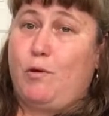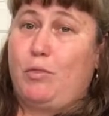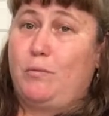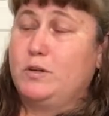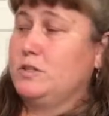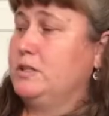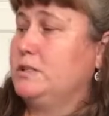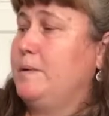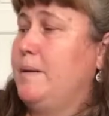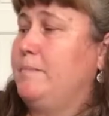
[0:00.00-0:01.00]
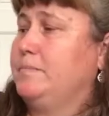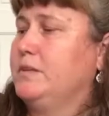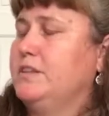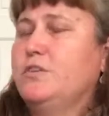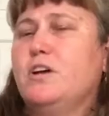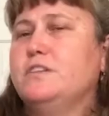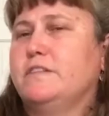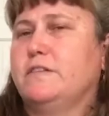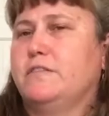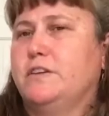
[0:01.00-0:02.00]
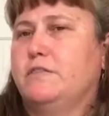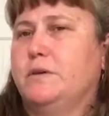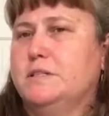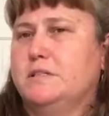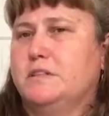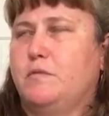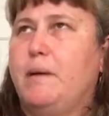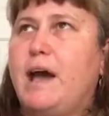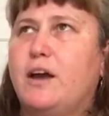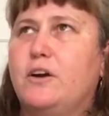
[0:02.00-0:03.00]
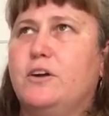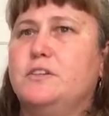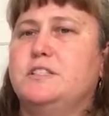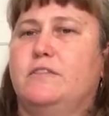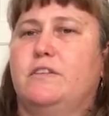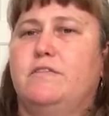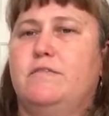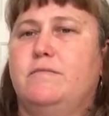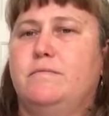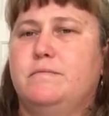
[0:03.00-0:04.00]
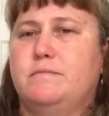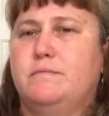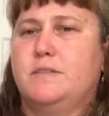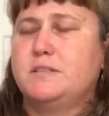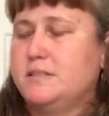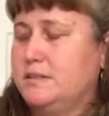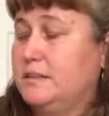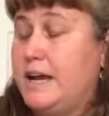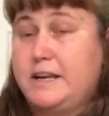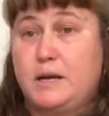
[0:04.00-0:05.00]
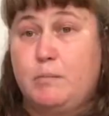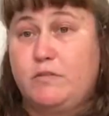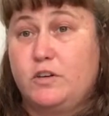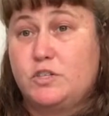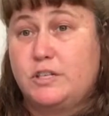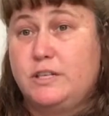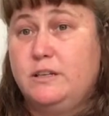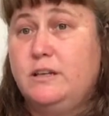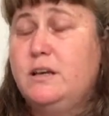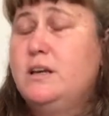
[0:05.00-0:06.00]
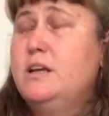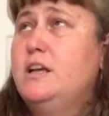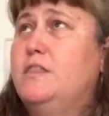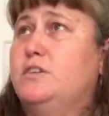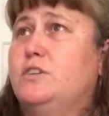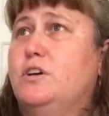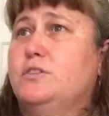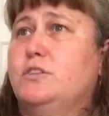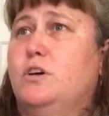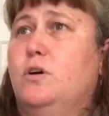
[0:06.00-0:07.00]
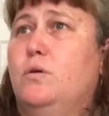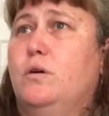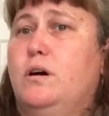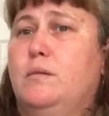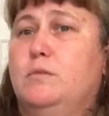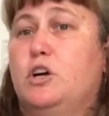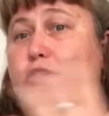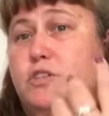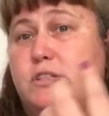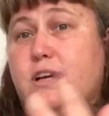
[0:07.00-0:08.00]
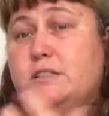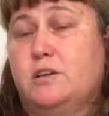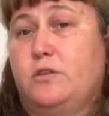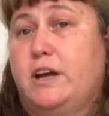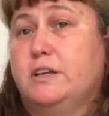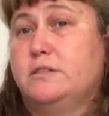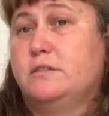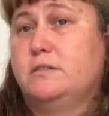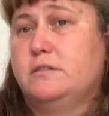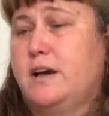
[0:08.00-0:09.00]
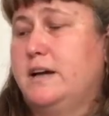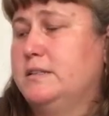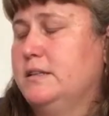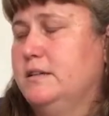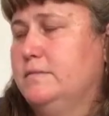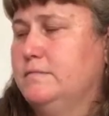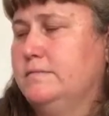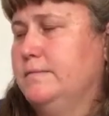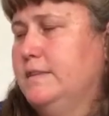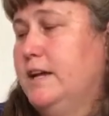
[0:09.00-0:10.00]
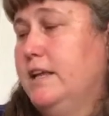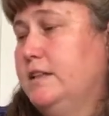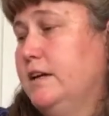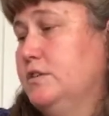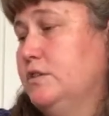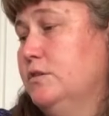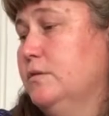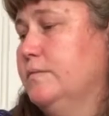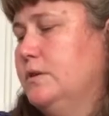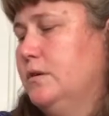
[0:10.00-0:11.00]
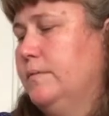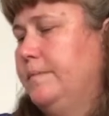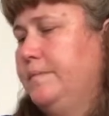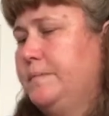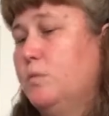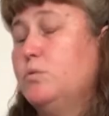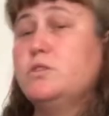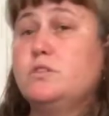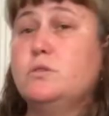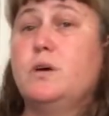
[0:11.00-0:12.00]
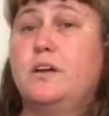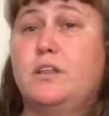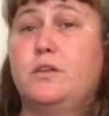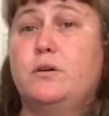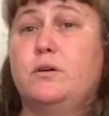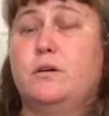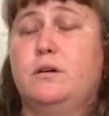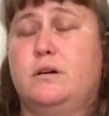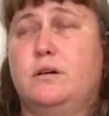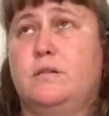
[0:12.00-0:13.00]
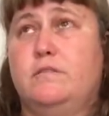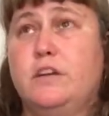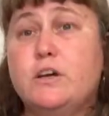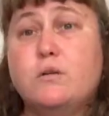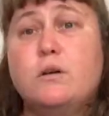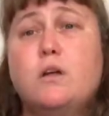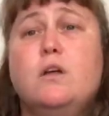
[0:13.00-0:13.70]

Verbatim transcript: more on the wish list, but they're all different for different reasons, different patterns, different. This is a lighten up version. There's also larger size, the grand size, and I like that too. So we'll do another video